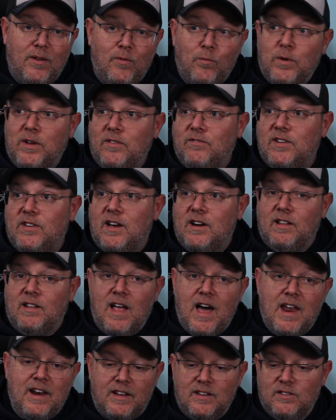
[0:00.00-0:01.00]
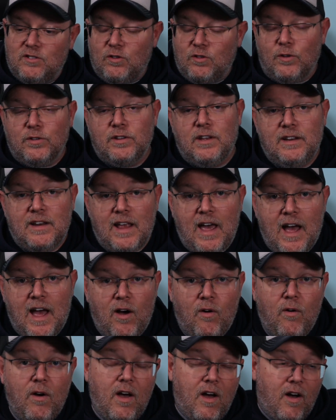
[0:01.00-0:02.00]
We've done a lot of consulting
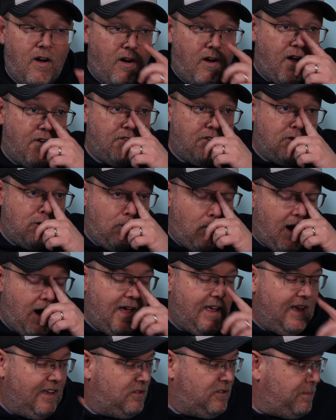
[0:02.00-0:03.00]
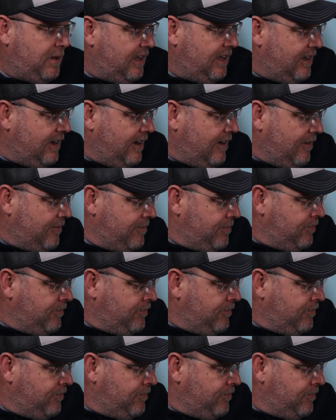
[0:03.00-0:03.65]
now on the UISP gear,